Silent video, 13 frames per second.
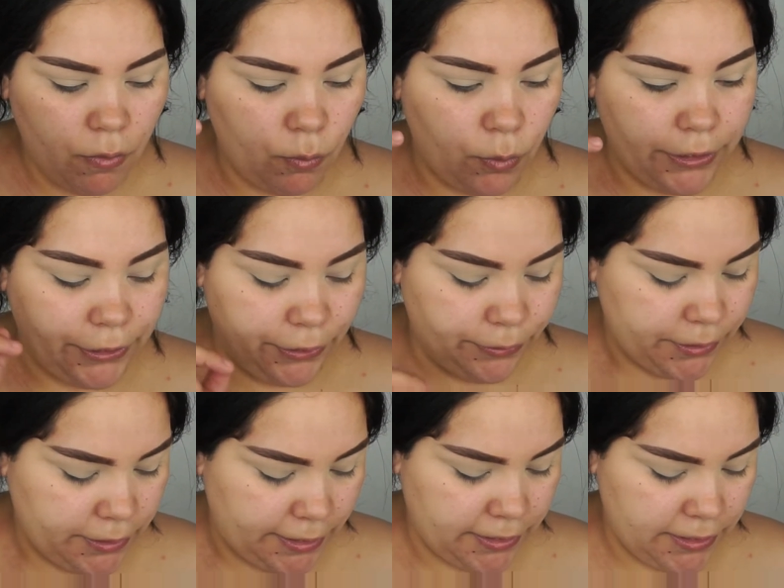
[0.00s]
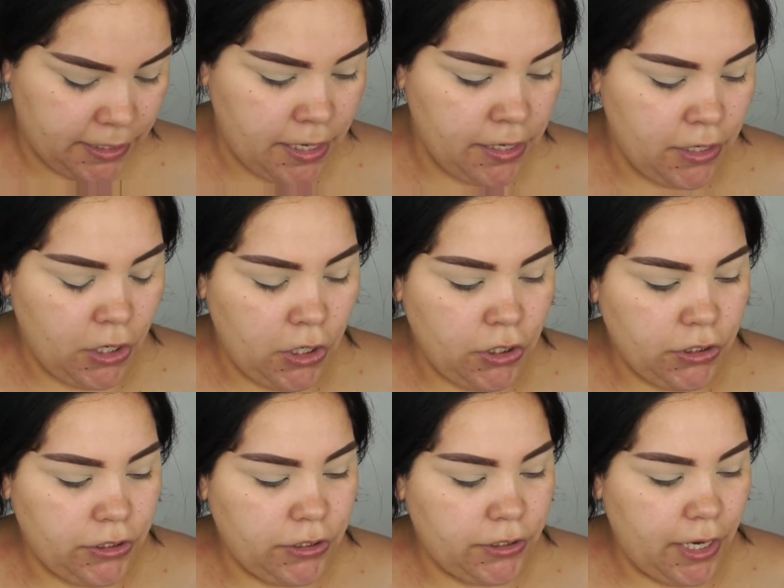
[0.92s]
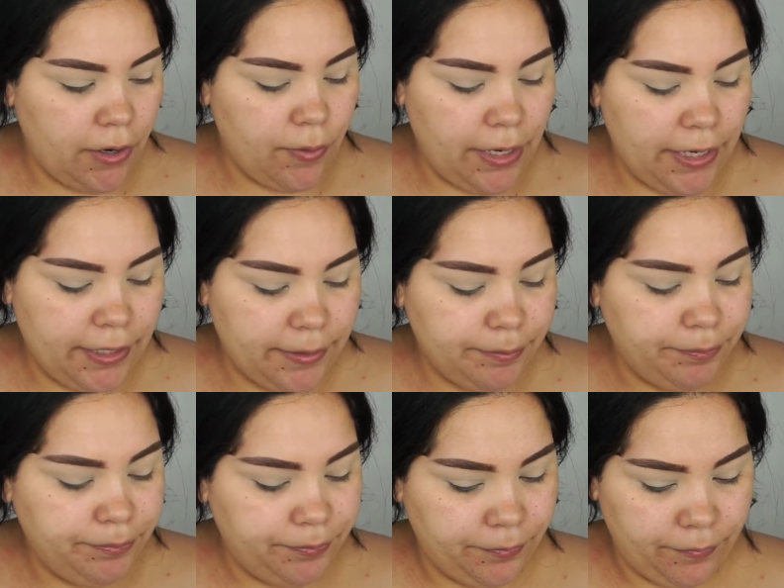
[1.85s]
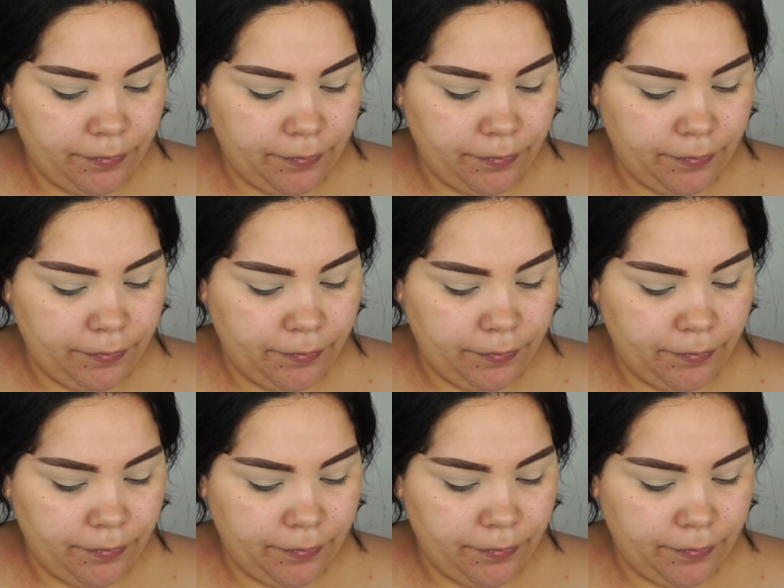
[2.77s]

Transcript: One of those days. So, um,